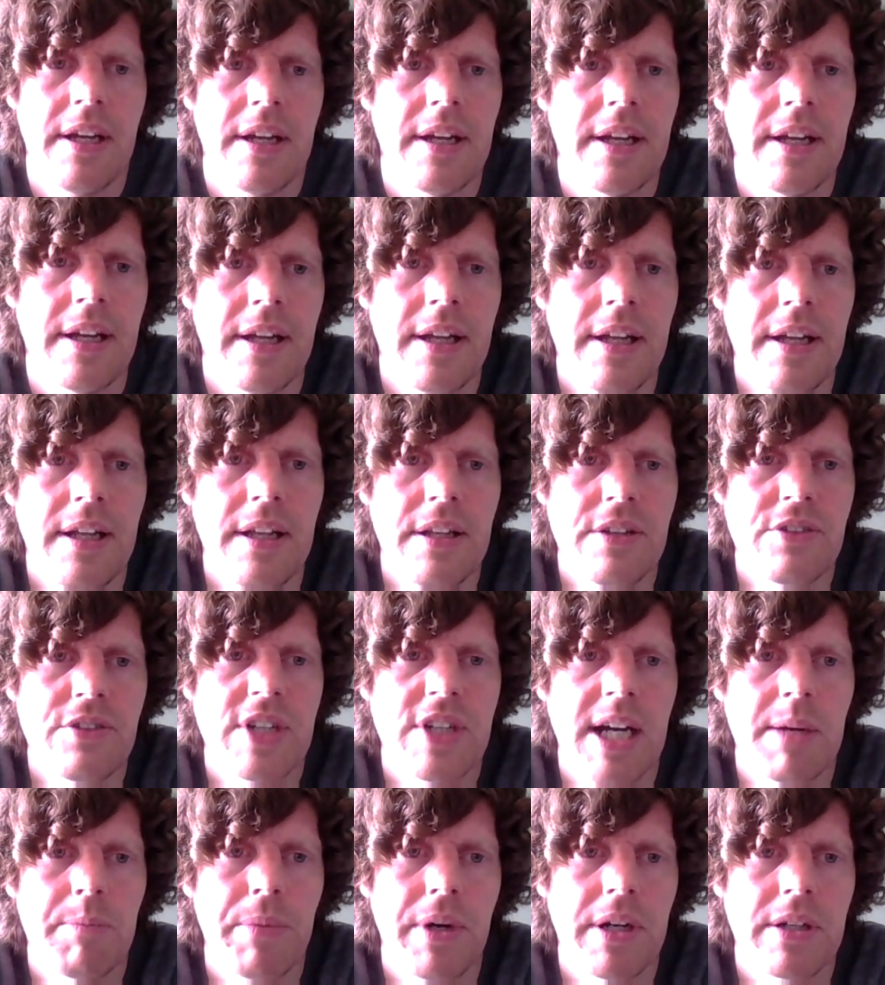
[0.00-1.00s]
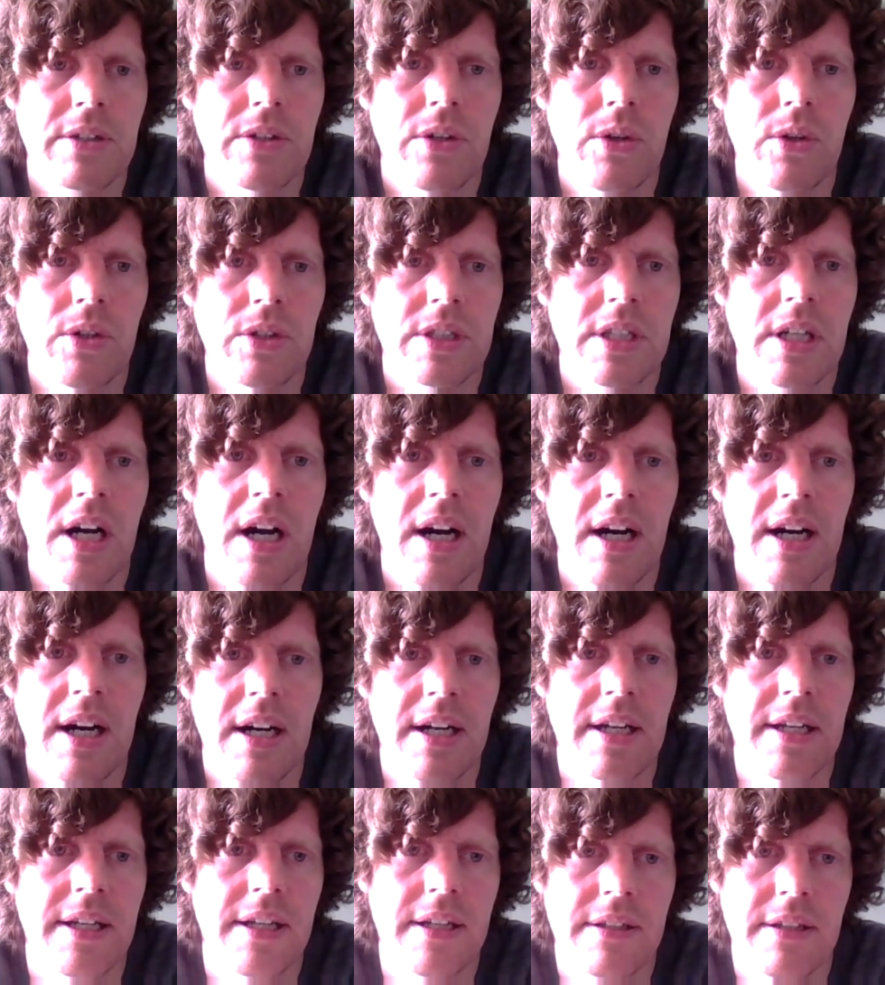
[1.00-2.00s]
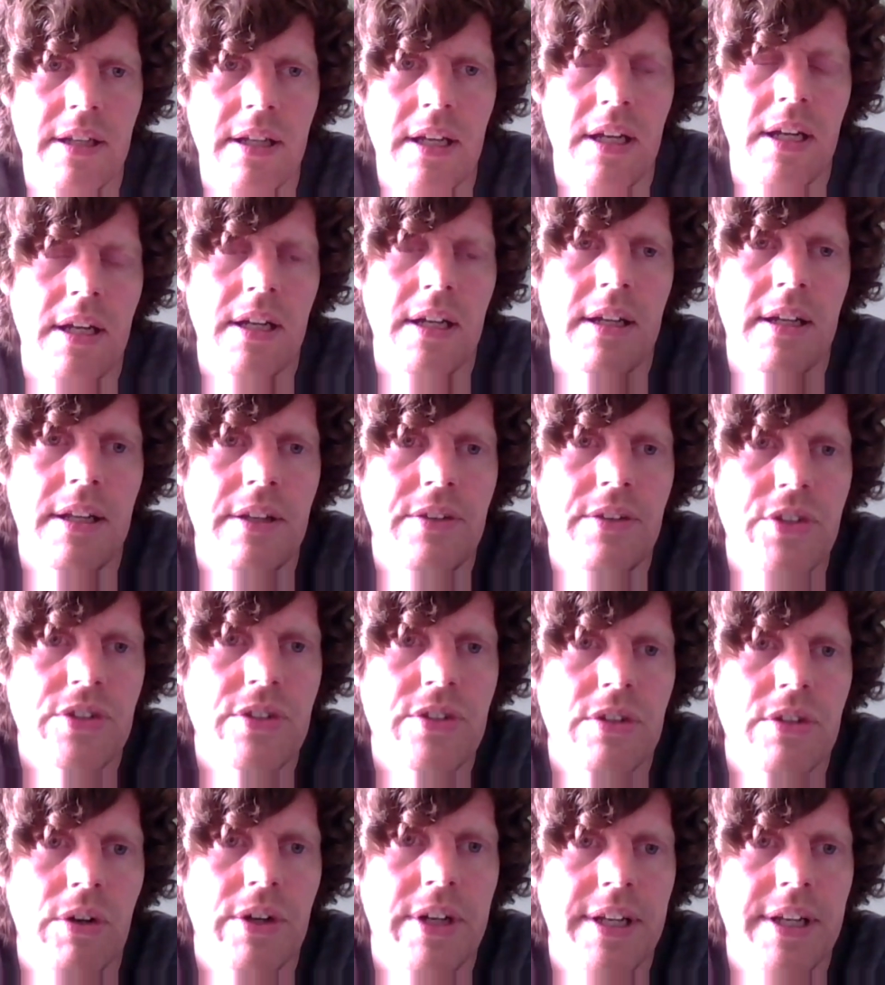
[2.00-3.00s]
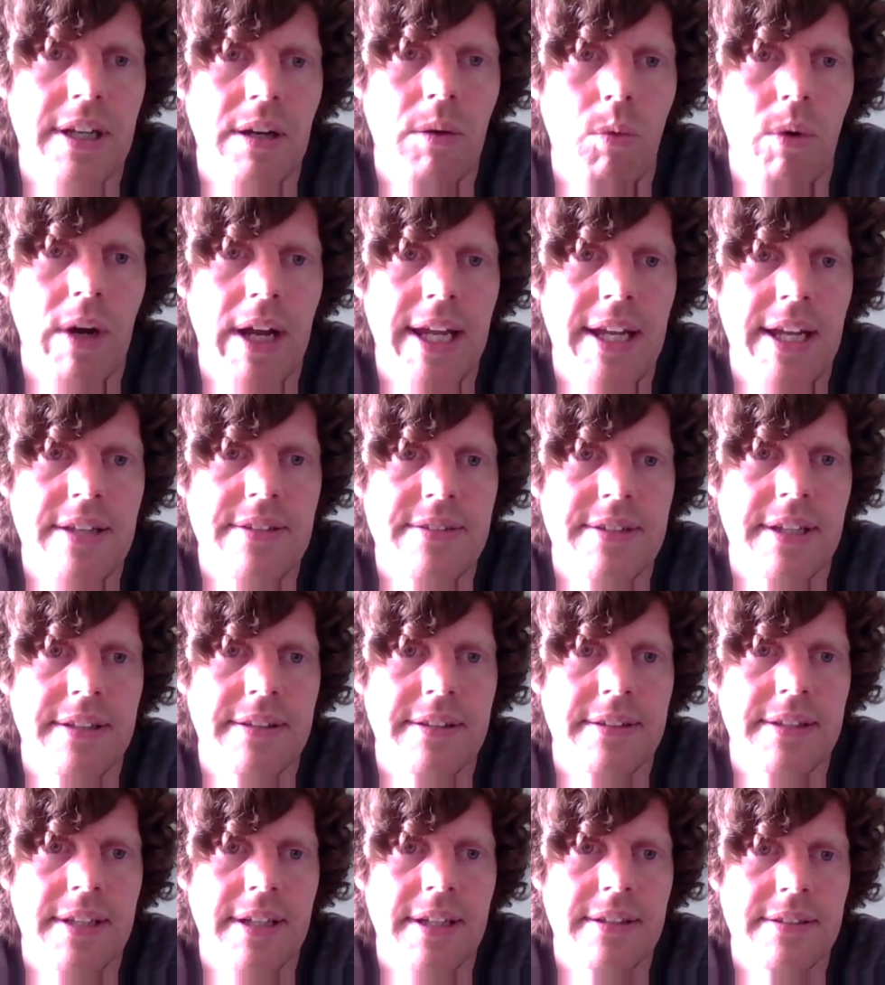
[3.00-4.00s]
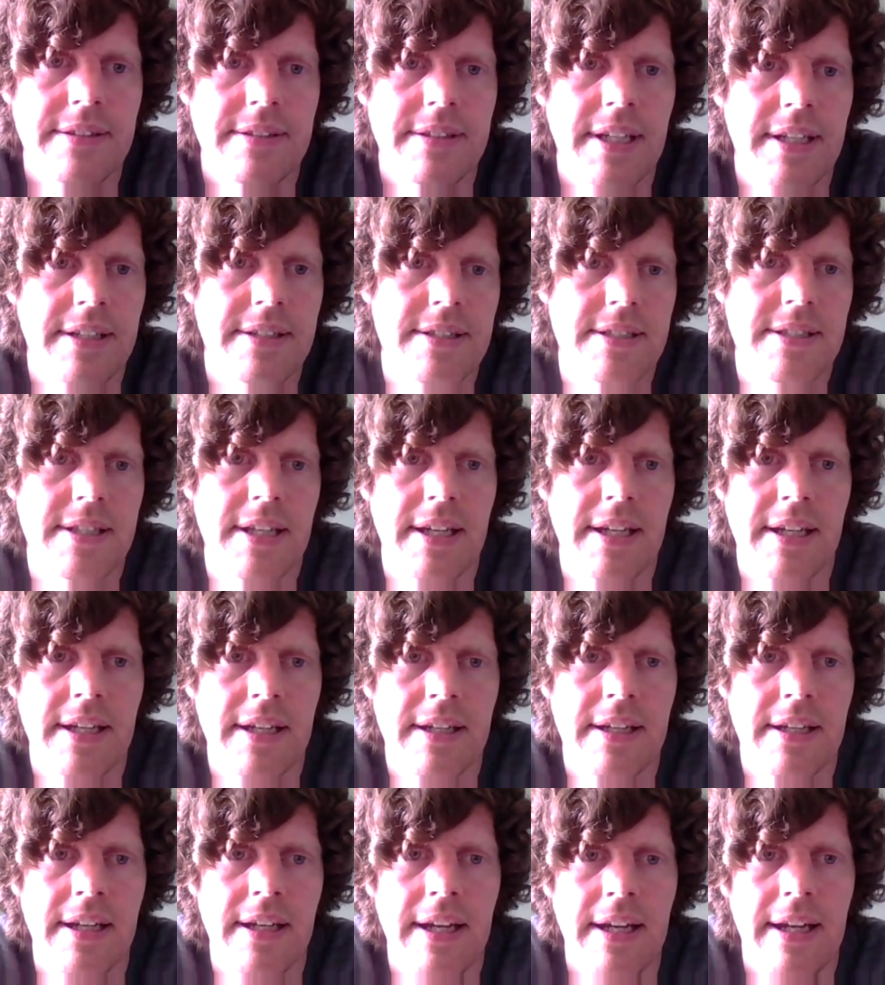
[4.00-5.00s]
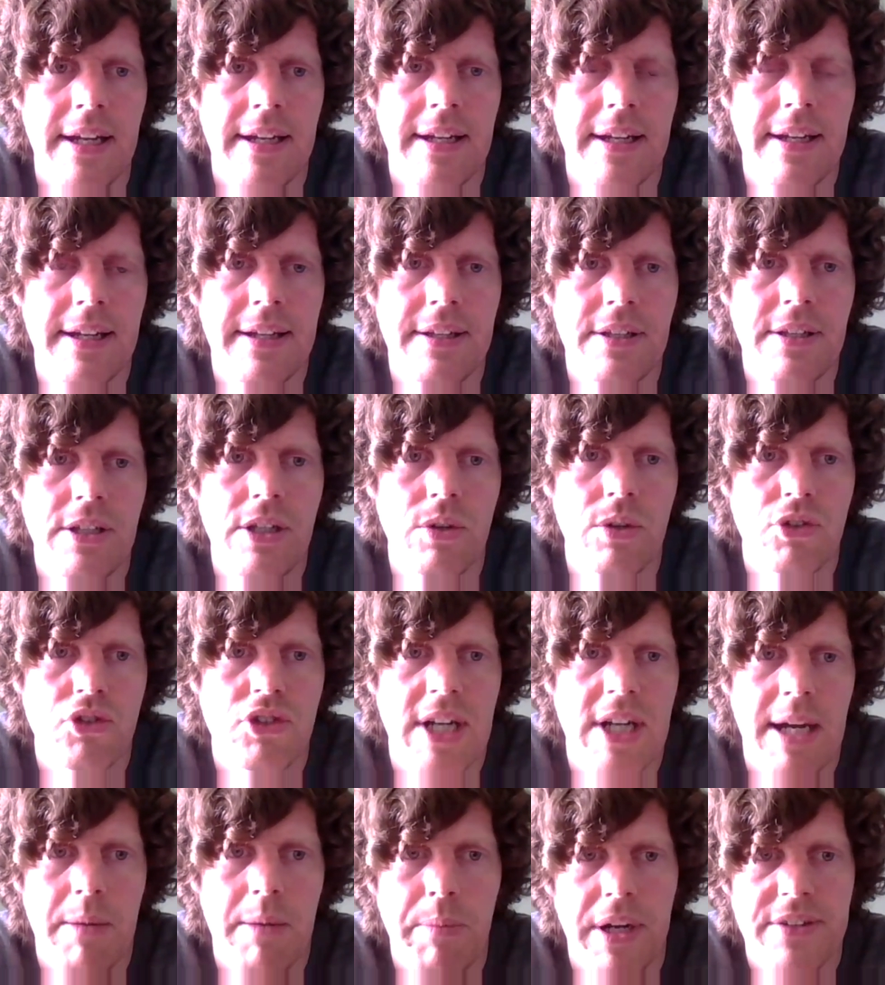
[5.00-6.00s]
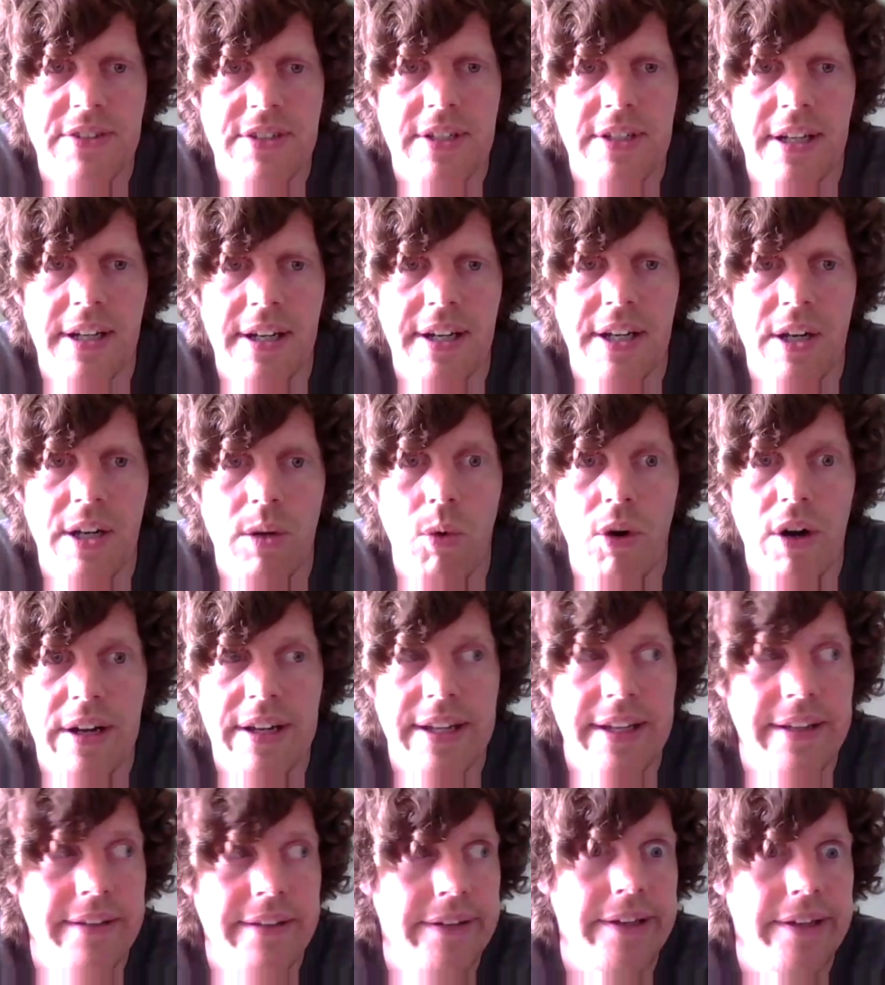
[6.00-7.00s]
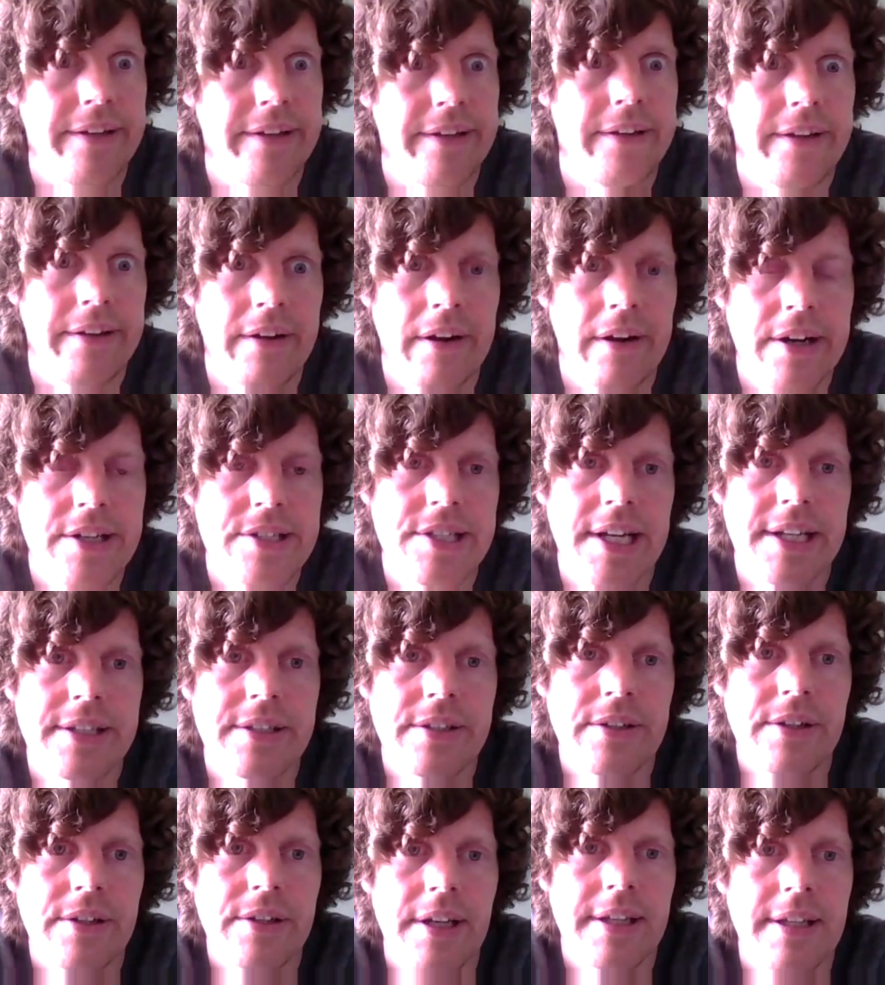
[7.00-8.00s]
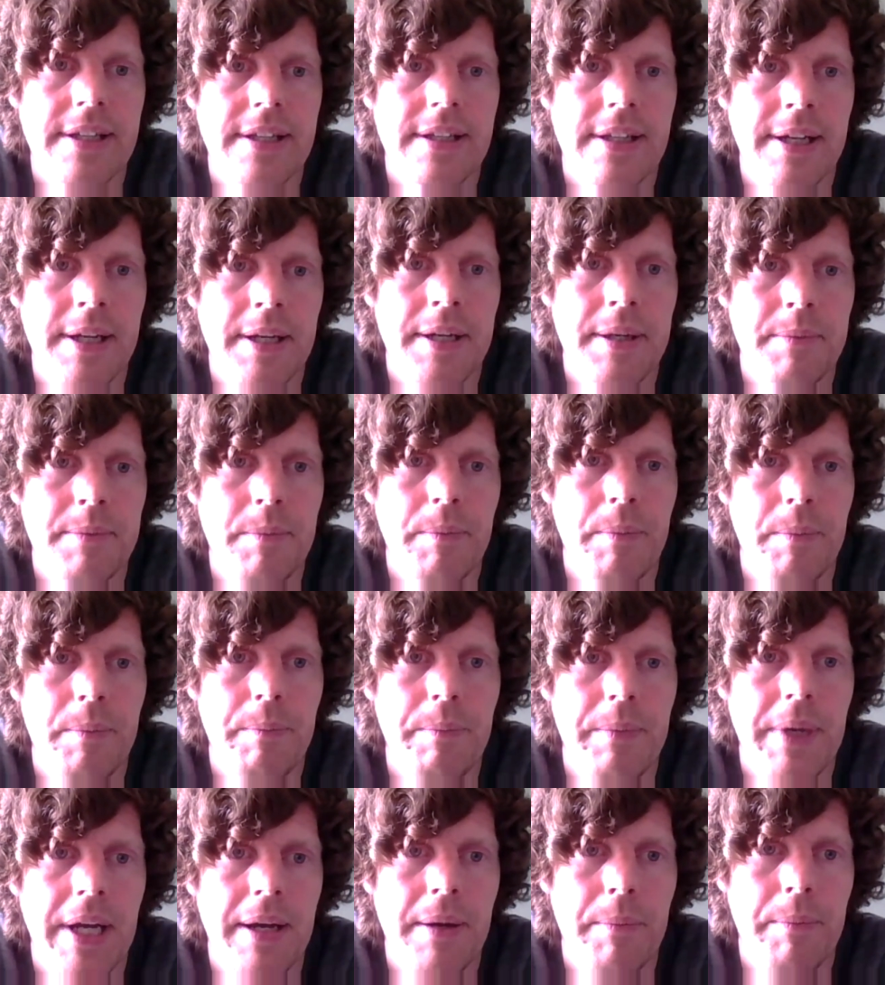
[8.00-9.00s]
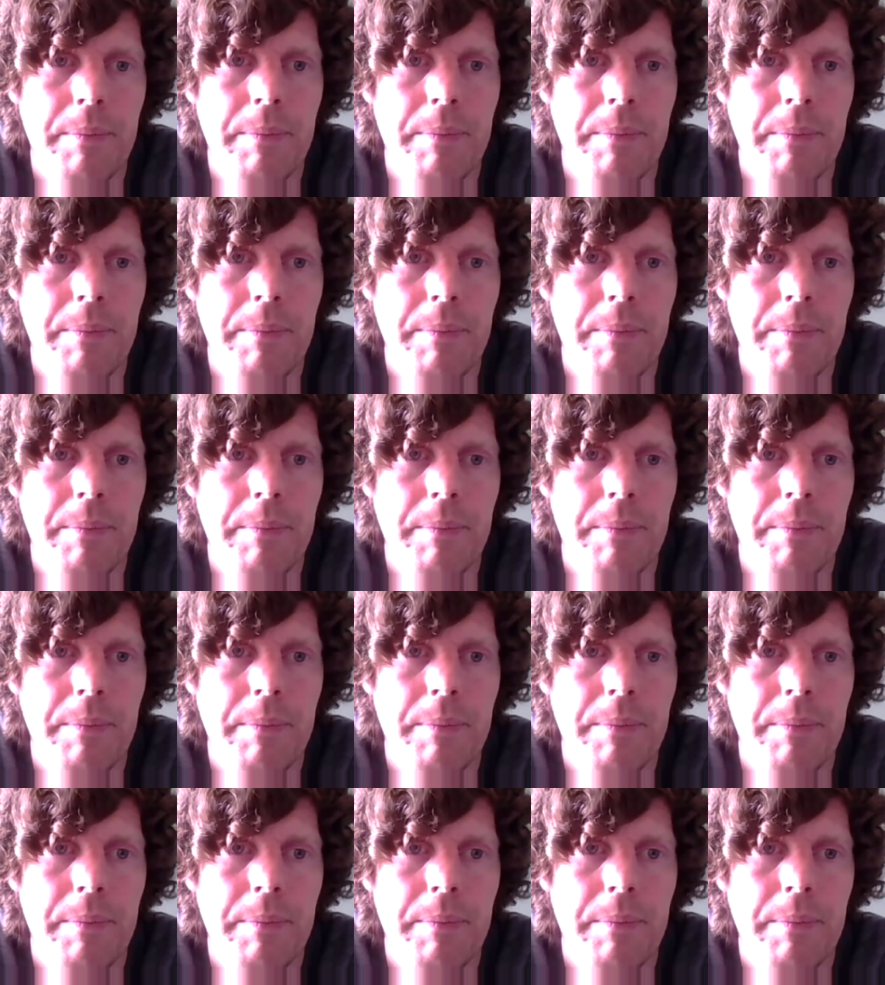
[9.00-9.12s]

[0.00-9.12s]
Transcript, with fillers: uh, chatbot called Kai, and, and just looking at ways that that that uh, uh, you know chatbots can kind of work in in, in our sector, like um, um